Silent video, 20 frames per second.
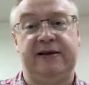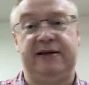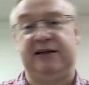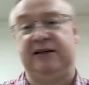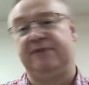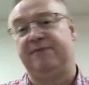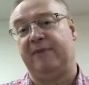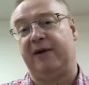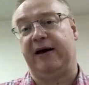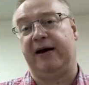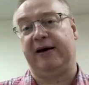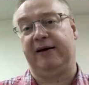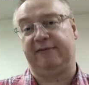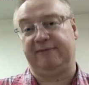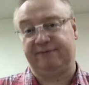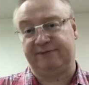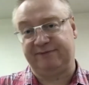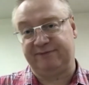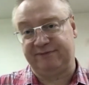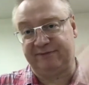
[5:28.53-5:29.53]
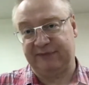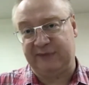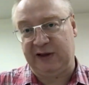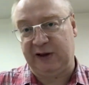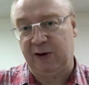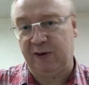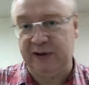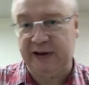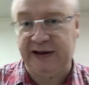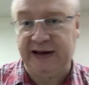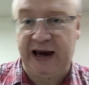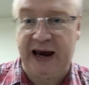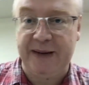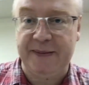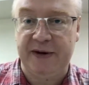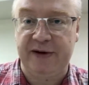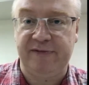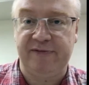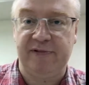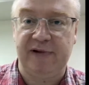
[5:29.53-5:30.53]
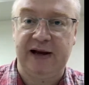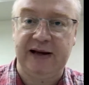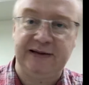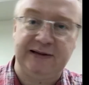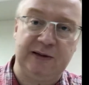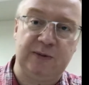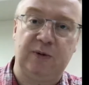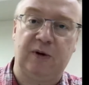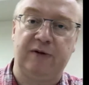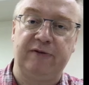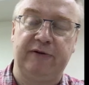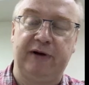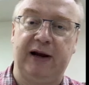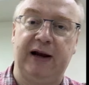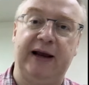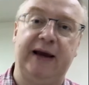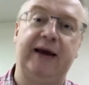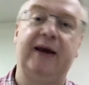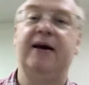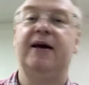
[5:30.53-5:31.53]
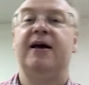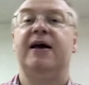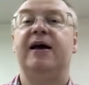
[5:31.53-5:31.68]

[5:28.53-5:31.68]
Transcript: this is the only gaming related one really,